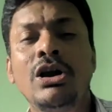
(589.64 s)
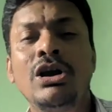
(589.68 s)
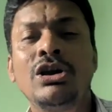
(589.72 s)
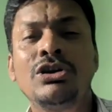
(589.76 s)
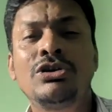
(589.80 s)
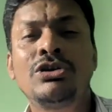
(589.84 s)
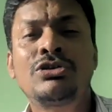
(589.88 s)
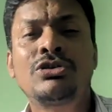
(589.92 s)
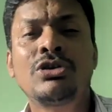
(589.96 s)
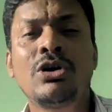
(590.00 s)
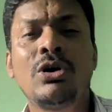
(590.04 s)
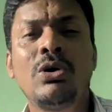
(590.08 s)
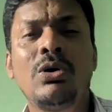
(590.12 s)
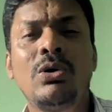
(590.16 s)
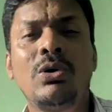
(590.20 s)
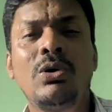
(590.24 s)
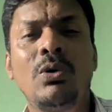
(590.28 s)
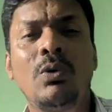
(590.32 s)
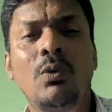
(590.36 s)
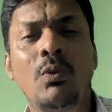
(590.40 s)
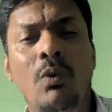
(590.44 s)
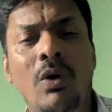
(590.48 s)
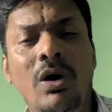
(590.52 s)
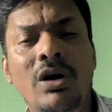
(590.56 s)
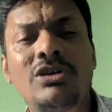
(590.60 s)

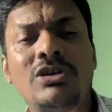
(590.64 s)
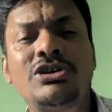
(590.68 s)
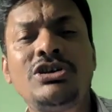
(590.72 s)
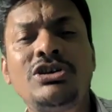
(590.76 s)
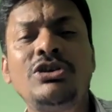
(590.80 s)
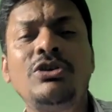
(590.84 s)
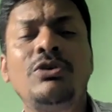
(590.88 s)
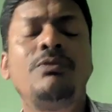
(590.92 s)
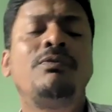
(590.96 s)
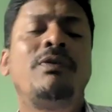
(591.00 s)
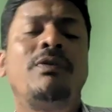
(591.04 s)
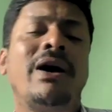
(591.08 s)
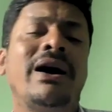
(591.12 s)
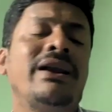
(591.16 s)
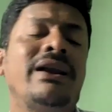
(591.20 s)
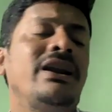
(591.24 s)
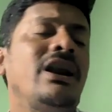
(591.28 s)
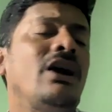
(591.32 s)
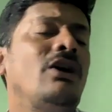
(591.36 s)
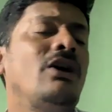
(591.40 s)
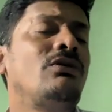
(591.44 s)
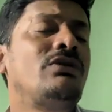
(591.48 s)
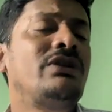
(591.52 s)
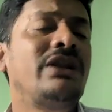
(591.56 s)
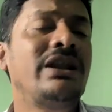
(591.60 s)
So, what you find
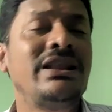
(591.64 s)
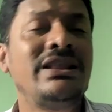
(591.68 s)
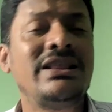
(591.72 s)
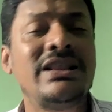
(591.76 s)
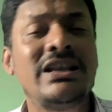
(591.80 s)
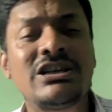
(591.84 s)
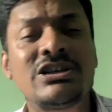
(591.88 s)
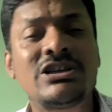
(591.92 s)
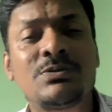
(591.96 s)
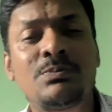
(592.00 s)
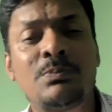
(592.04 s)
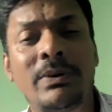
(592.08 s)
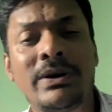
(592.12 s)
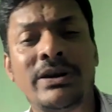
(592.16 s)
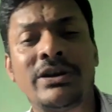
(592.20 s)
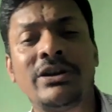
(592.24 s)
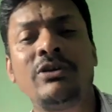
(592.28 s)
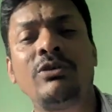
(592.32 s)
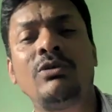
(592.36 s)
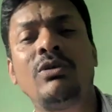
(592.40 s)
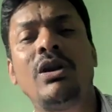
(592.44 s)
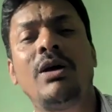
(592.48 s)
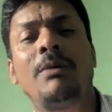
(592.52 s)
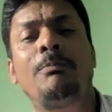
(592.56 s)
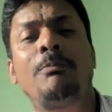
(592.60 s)
out in this
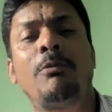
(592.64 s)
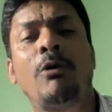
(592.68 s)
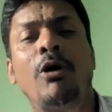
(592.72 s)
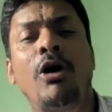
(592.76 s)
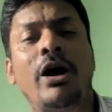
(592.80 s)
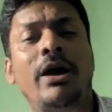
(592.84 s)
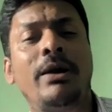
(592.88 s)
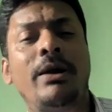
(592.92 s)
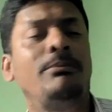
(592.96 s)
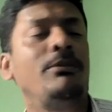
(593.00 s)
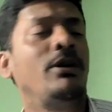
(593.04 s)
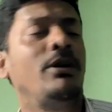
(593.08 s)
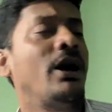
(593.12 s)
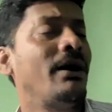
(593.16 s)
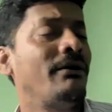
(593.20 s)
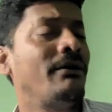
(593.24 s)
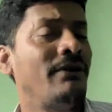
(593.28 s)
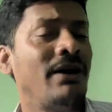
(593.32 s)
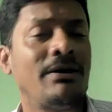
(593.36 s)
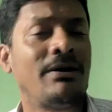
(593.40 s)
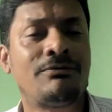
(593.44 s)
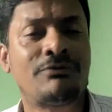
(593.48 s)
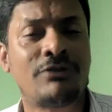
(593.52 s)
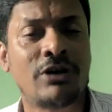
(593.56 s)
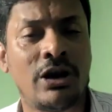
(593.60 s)
particular poem, Love
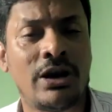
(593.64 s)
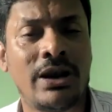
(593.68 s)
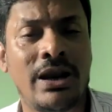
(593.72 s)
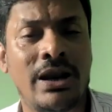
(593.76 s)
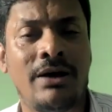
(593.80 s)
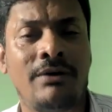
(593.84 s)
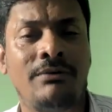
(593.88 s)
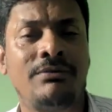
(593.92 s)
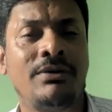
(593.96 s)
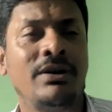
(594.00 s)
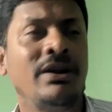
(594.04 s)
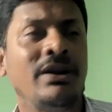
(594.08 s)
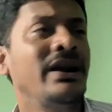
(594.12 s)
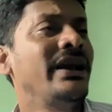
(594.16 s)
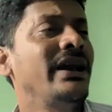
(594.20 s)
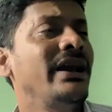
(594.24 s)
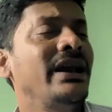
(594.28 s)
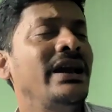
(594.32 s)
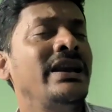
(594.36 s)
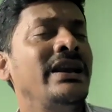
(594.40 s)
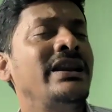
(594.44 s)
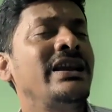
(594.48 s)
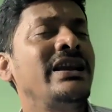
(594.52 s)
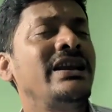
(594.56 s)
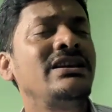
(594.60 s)
After Love,
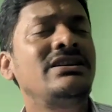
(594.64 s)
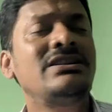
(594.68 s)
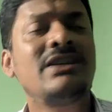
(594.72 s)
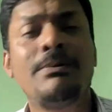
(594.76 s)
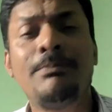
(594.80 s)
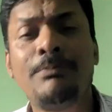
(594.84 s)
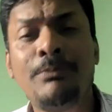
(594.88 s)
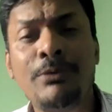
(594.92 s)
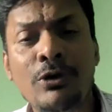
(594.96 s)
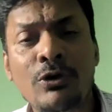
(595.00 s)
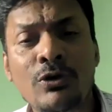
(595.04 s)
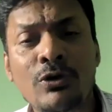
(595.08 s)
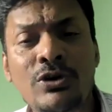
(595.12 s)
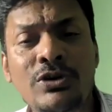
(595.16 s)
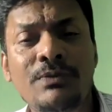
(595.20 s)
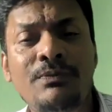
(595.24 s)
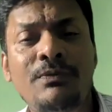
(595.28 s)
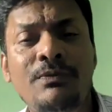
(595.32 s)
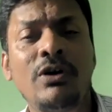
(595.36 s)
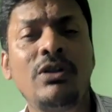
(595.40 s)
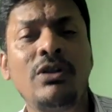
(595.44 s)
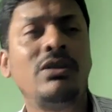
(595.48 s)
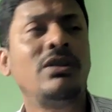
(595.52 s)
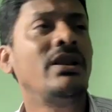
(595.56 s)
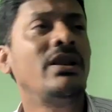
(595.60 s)
It is a
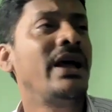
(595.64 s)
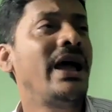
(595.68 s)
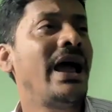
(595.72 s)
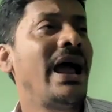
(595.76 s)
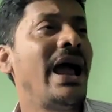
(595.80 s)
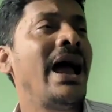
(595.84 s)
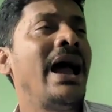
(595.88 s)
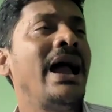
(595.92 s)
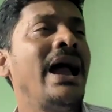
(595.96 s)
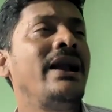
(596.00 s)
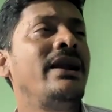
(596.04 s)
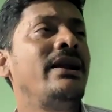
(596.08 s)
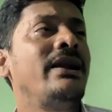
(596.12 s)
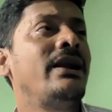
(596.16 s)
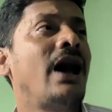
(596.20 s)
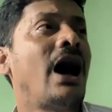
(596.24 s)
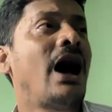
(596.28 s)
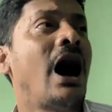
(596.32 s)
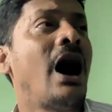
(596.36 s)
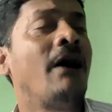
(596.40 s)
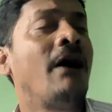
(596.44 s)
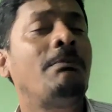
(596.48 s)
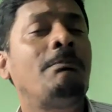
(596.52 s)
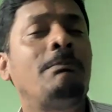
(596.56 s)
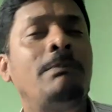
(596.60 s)
beautiful and
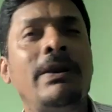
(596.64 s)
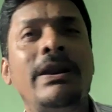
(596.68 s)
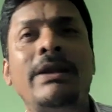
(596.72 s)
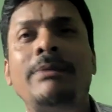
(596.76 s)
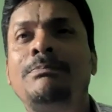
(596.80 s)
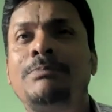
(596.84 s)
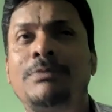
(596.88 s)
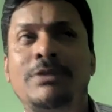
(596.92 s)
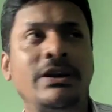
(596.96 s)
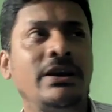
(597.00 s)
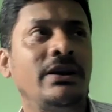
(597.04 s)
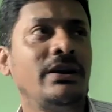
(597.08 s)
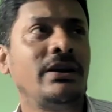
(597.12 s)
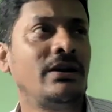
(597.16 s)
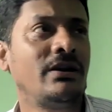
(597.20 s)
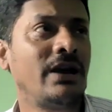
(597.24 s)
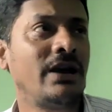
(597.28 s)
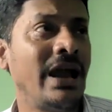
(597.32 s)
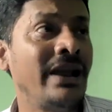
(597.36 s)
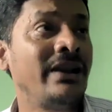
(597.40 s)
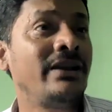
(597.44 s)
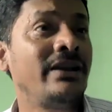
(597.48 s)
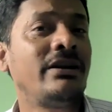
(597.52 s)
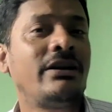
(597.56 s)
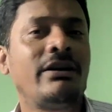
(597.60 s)
uplifting,
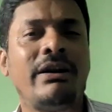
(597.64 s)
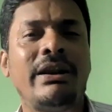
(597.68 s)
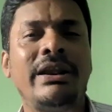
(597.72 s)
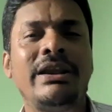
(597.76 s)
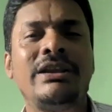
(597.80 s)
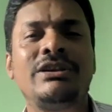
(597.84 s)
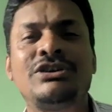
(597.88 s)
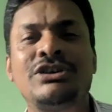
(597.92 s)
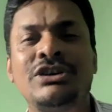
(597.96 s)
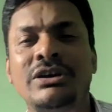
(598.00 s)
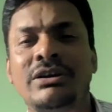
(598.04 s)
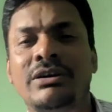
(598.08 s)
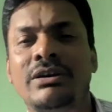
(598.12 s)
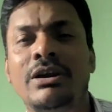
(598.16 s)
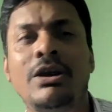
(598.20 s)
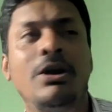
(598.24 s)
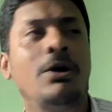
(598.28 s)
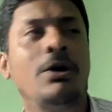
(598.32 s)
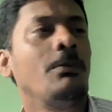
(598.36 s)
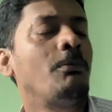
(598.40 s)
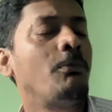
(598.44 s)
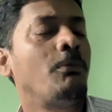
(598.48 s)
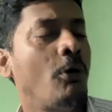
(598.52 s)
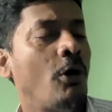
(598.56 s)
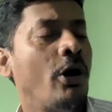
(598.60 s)
encouraging
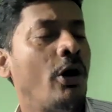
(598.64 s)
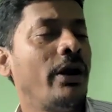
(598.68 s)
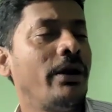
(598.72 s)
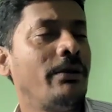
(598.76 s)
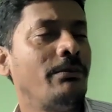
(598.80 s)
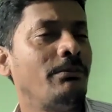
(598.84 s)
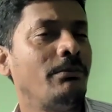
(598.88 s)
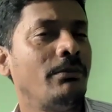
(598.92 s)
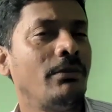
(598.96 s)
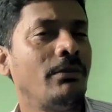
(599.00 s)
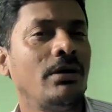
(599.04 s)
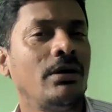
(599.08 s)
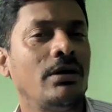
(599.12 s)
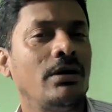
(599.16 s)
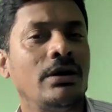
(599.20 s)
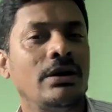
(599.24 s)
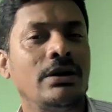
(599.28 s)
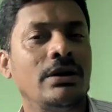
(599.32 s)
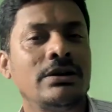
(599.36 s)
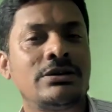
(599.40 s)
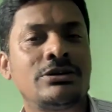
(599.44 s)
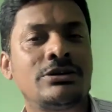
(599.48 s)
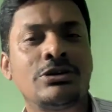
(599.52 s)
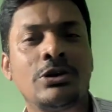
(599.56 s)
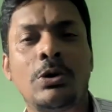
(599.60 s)
point.
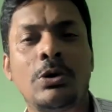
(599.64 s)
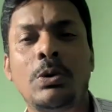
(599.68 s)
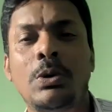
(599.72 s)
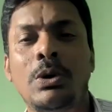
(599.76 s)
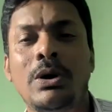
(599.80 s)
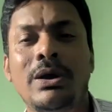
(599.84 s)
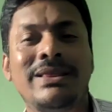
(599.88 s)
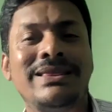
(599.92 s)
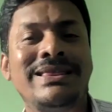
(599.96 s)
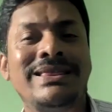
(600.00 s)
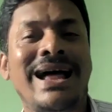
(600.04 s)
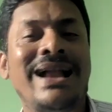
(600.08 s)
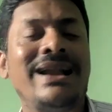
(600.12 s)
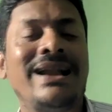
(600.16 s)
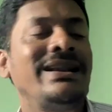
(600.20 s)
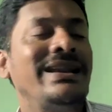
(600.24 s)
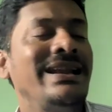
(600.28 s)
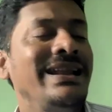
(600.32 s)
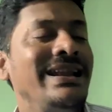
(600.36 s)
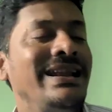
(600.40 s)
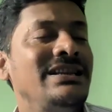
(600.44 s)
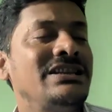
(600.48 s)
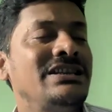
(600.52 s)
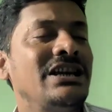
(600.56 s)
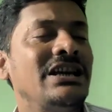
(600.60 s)
So that
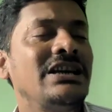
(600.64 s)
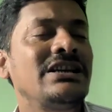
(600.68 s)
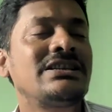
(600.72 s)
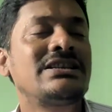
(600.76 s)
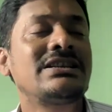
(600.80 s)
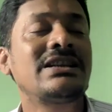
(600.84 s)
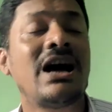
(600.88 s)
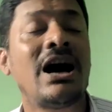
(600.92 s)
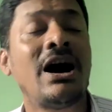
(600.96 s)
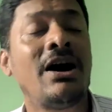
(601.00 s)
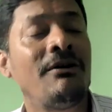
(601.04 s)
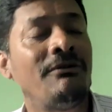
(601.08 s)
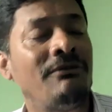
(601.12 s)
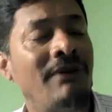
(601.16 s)
teaches a